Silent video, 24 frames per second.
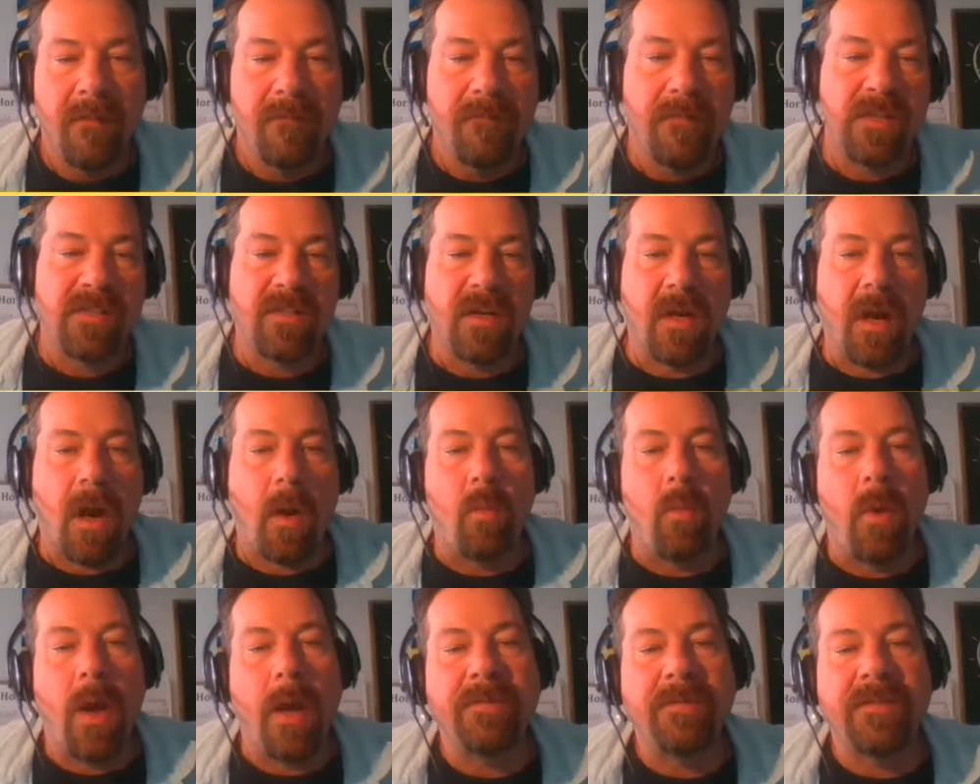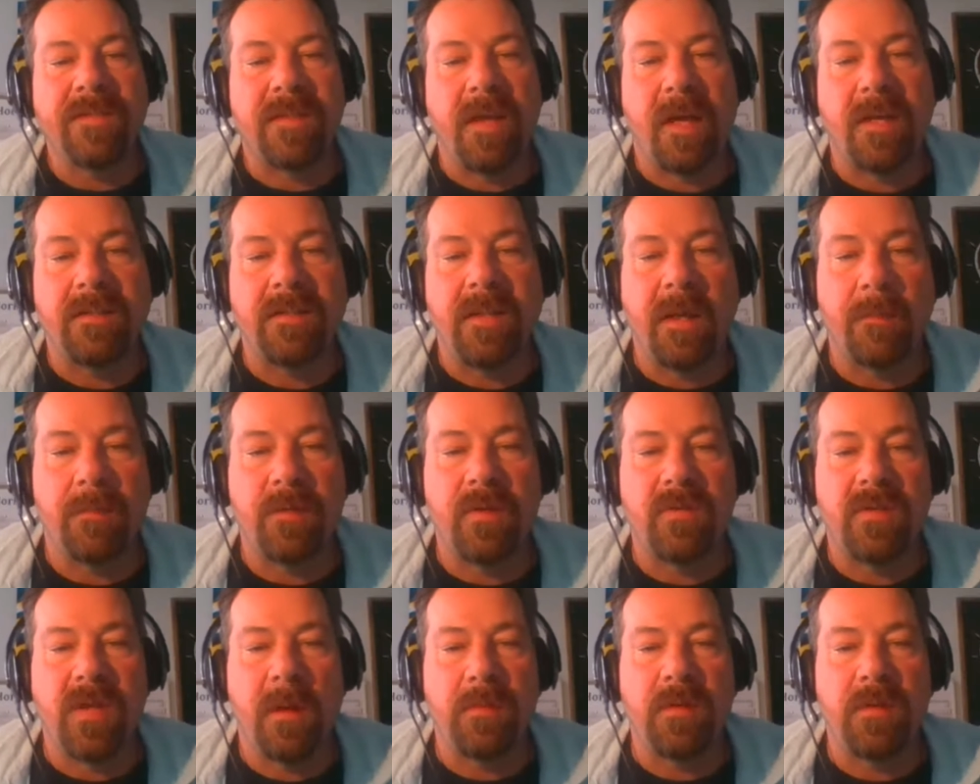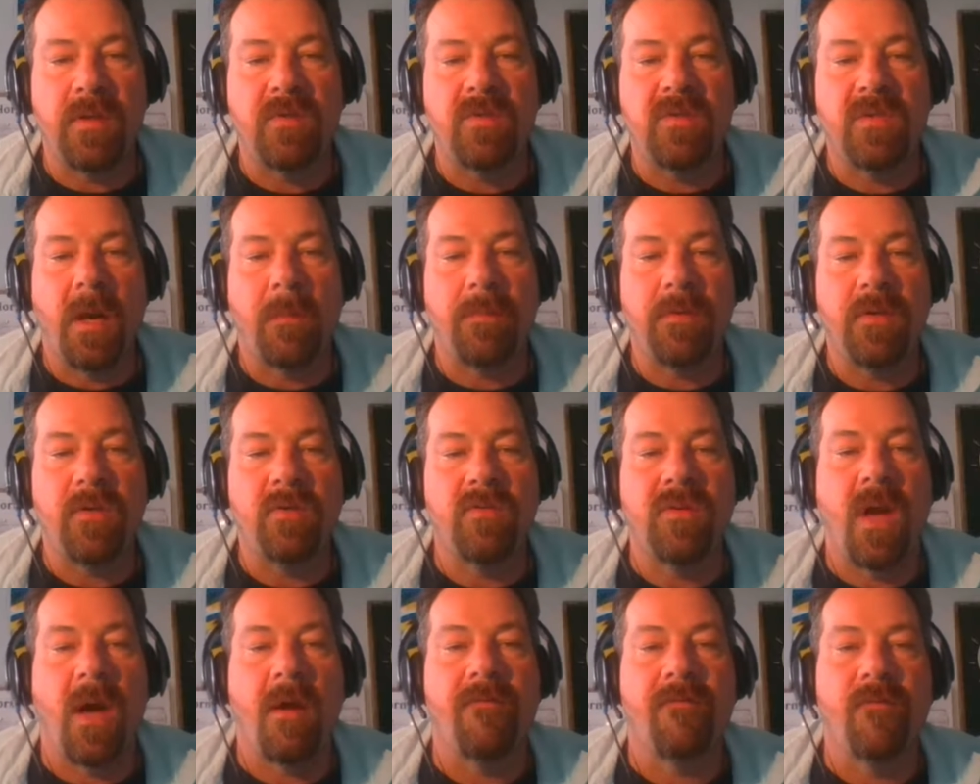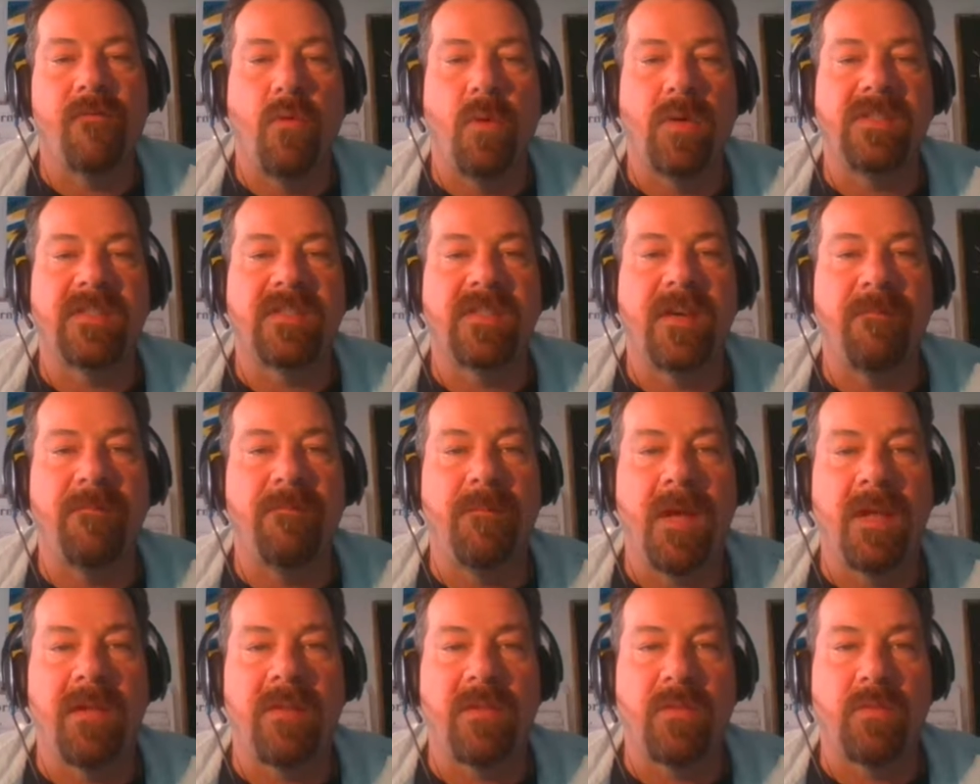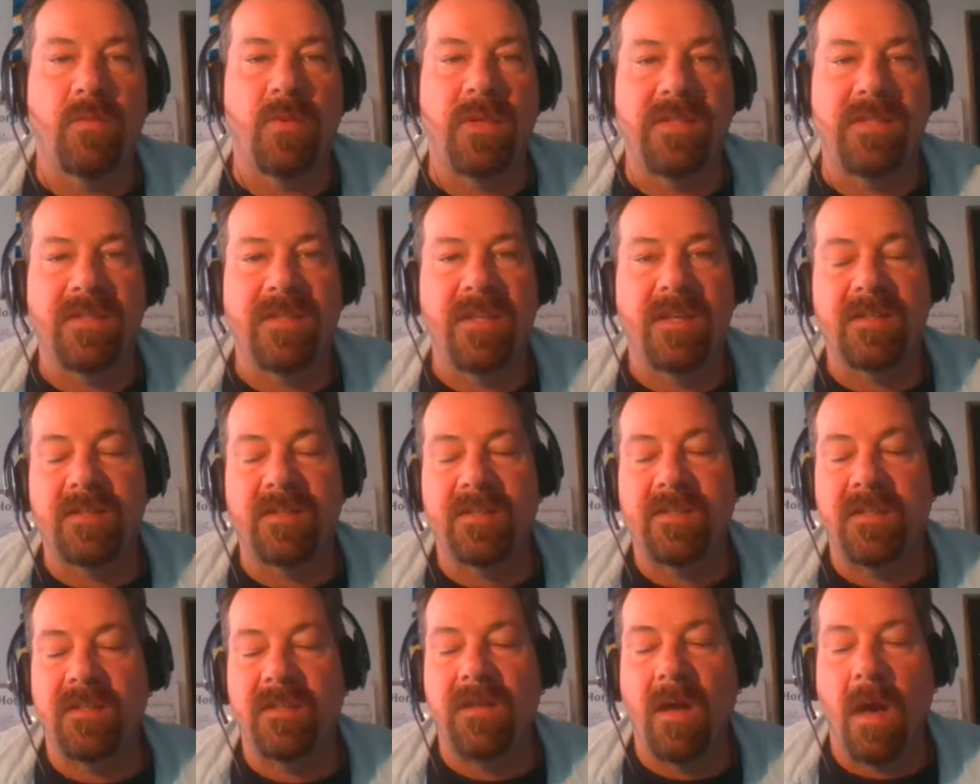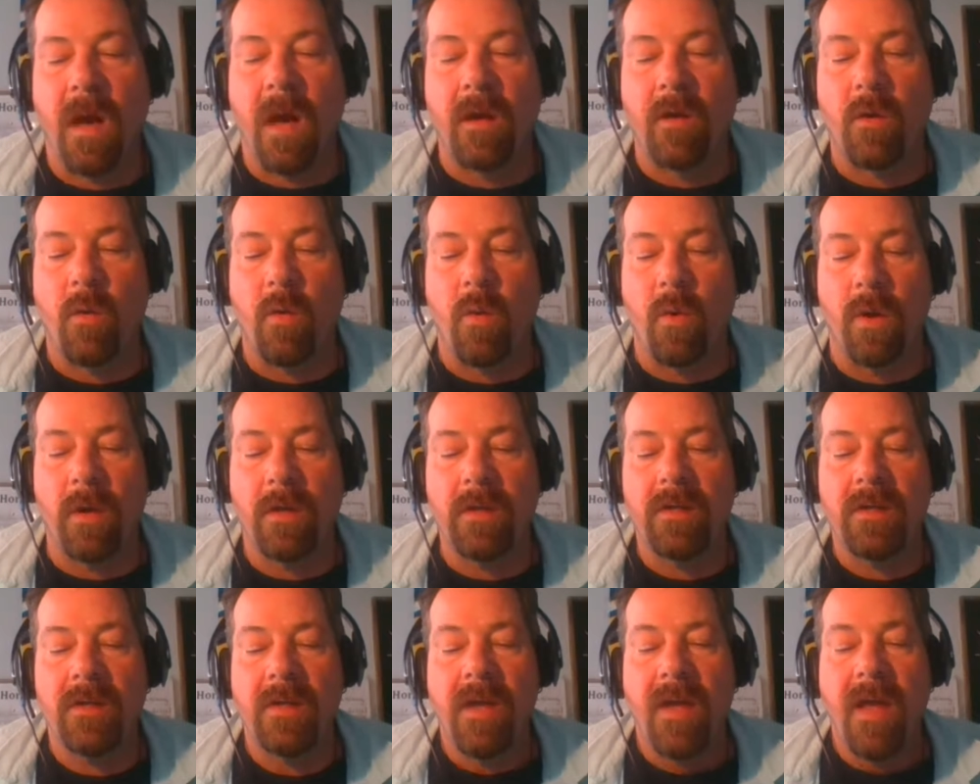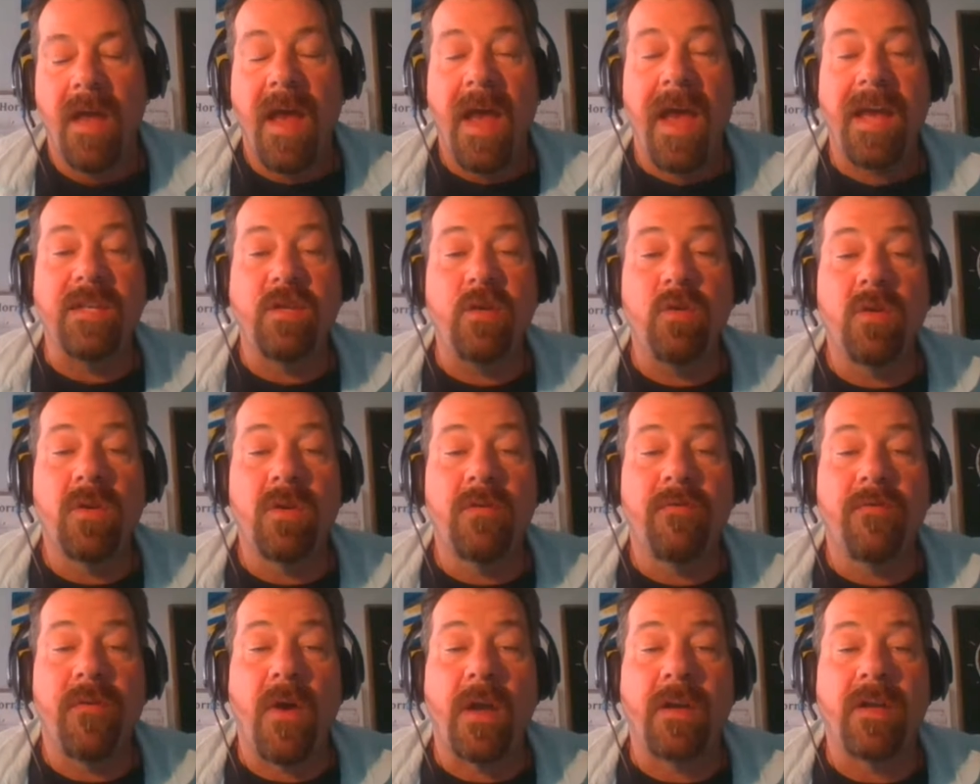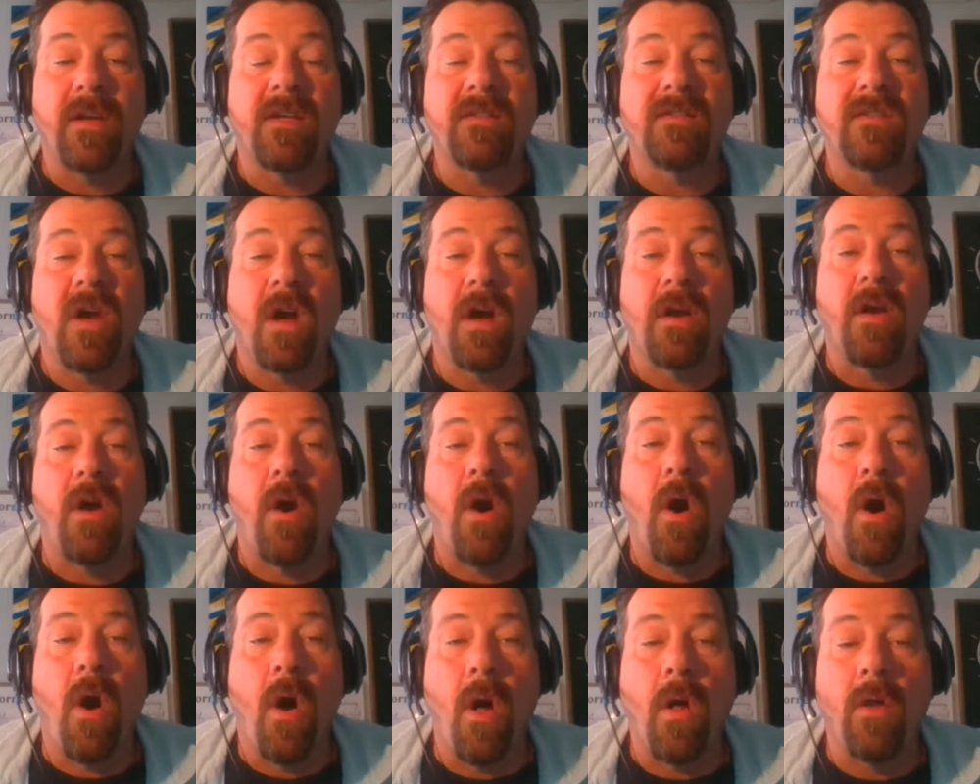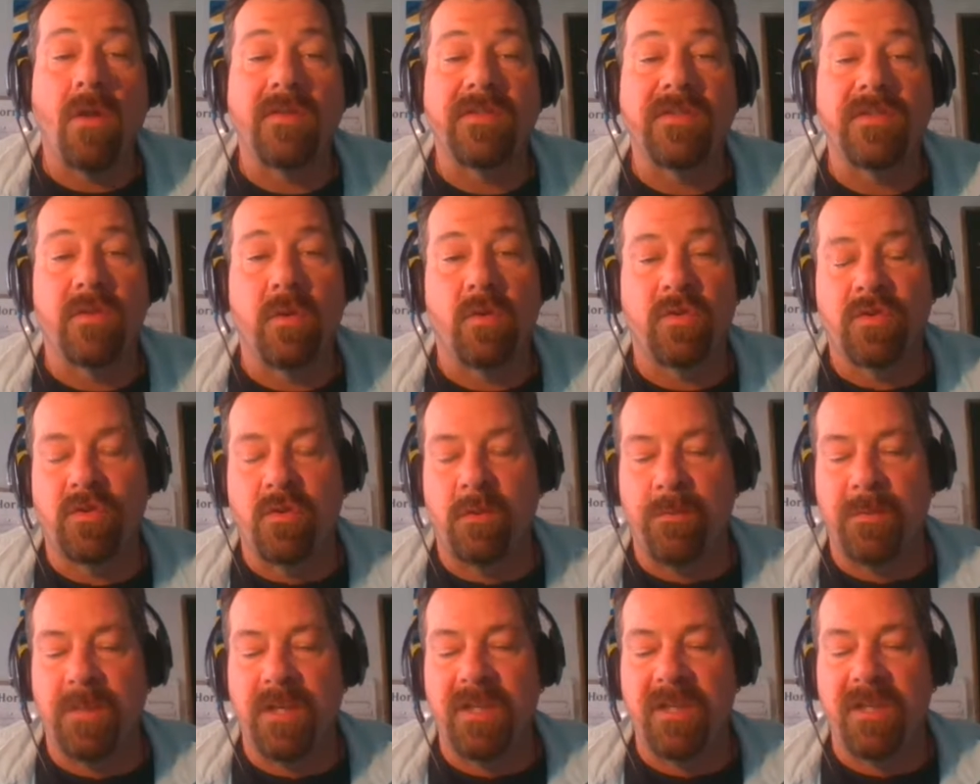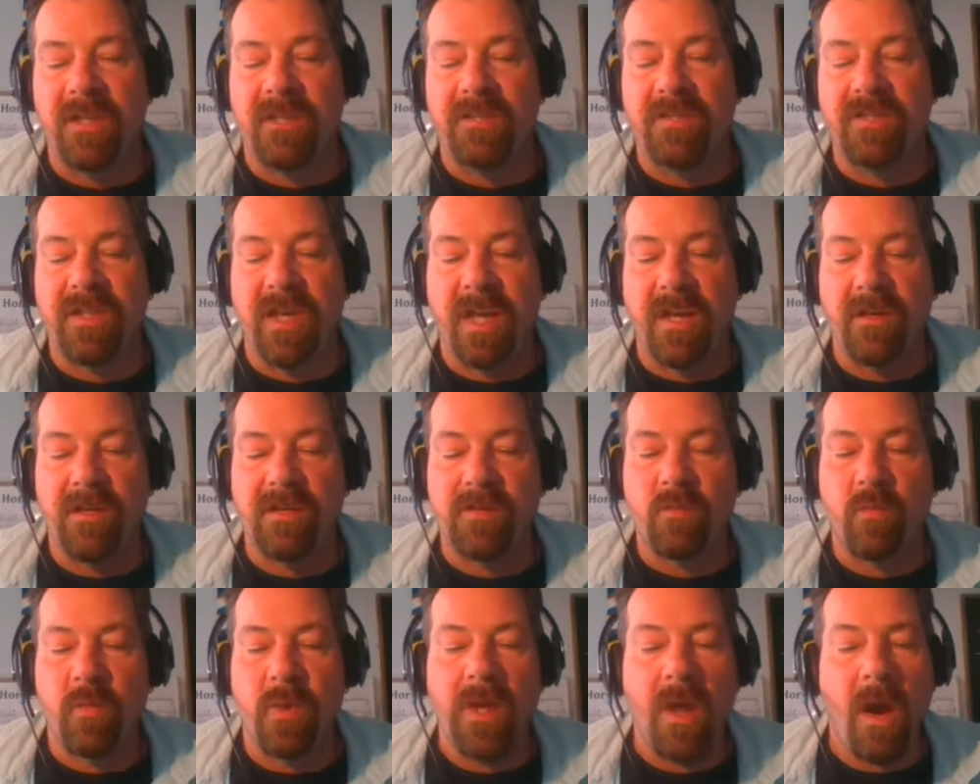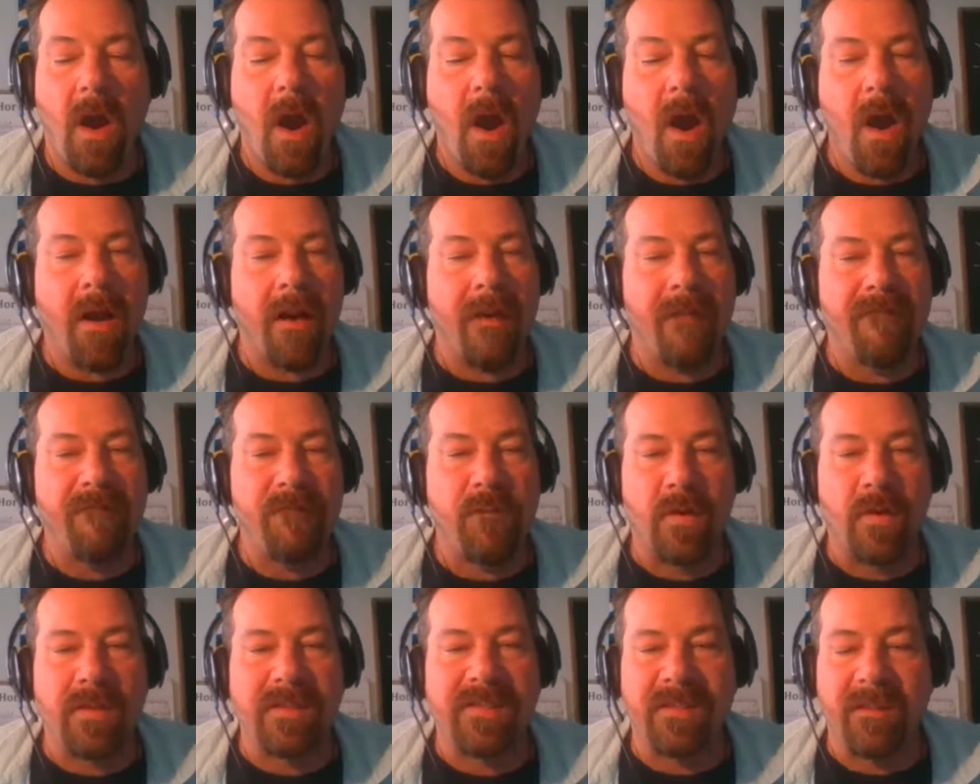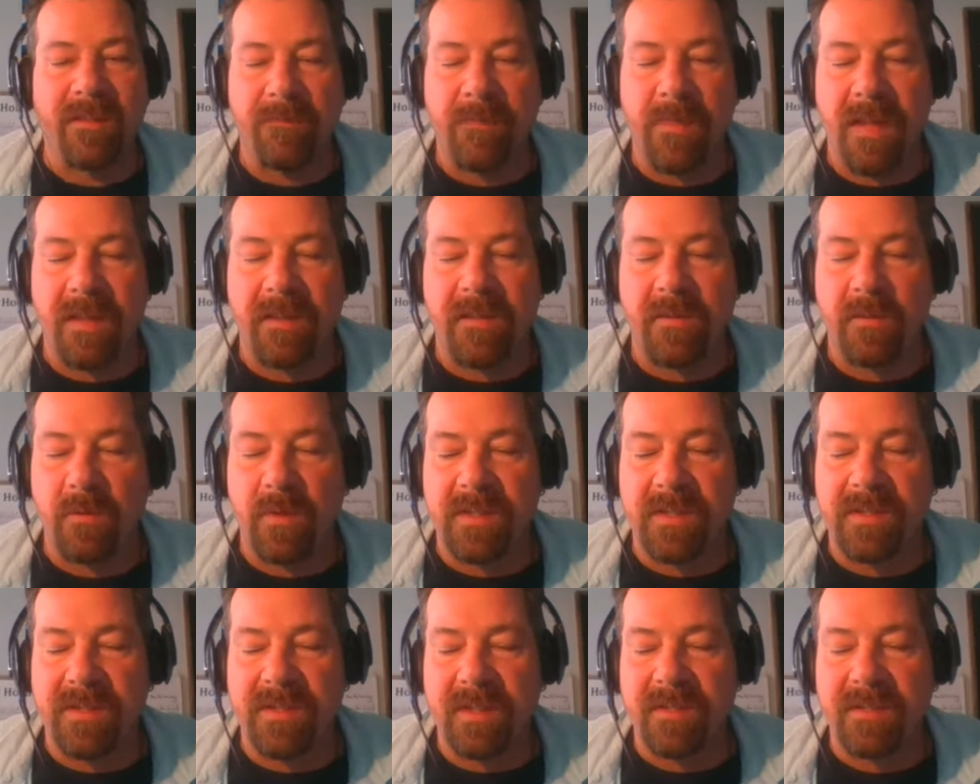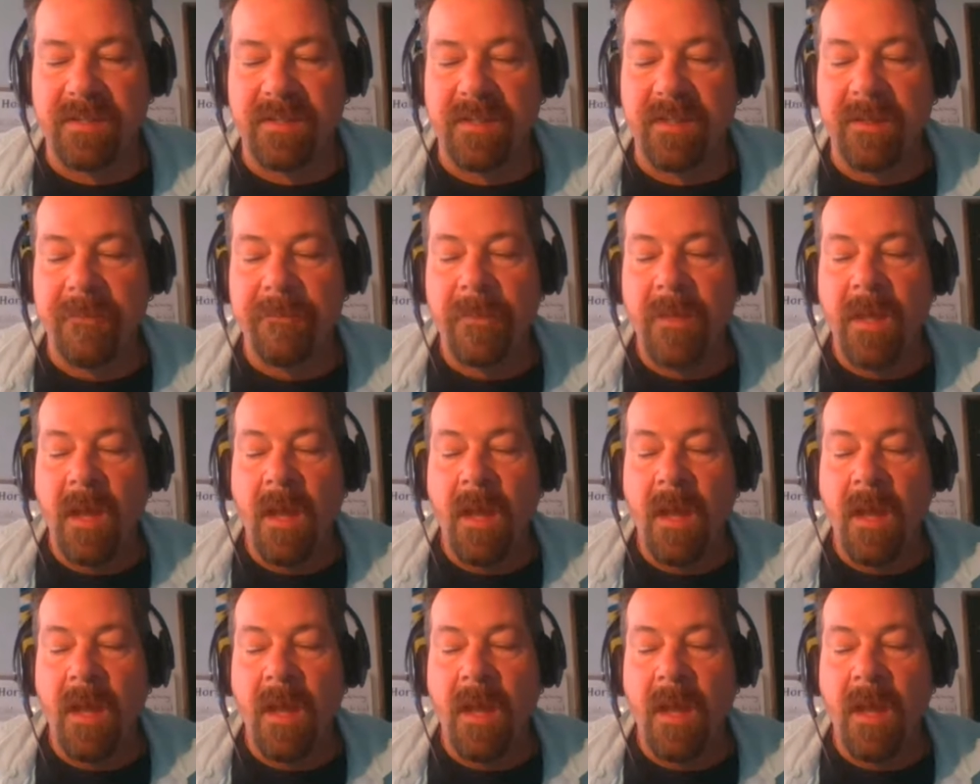Visit our website, www.voiceofmen360.org. And you can find us on all social media channels. We are Voice of Men 360.